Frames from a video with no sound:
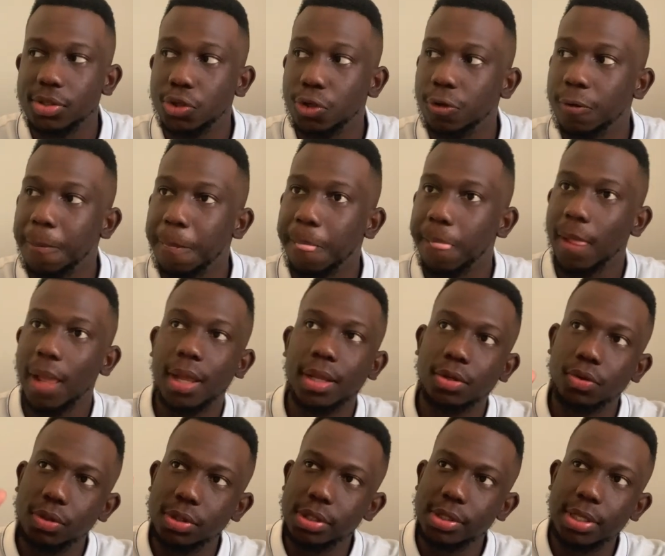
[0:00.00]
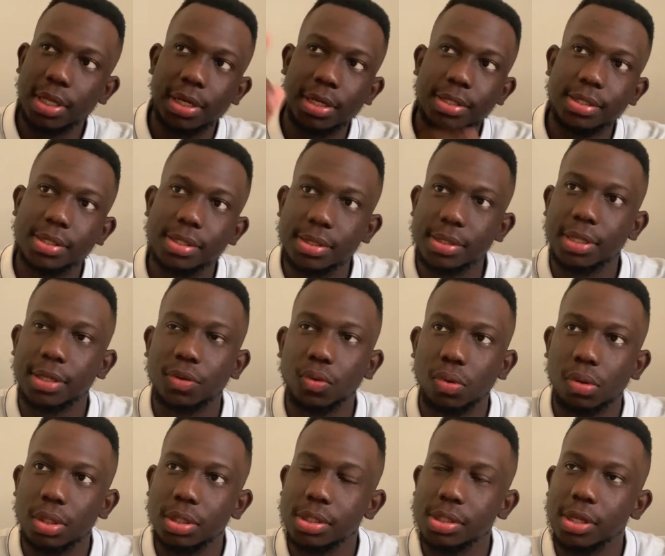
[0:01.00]
So I noticed that an assistant
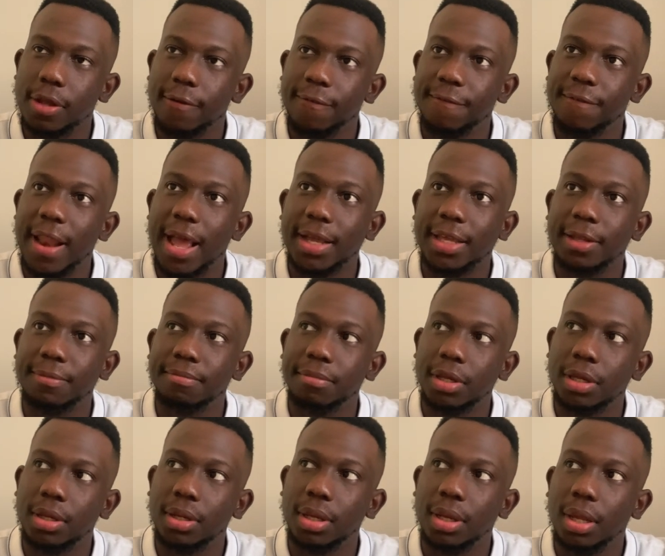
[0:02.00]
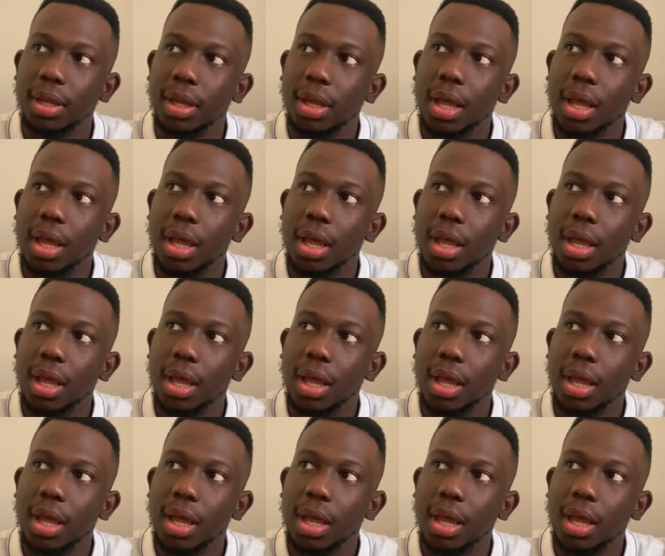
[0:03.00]
was flagging me.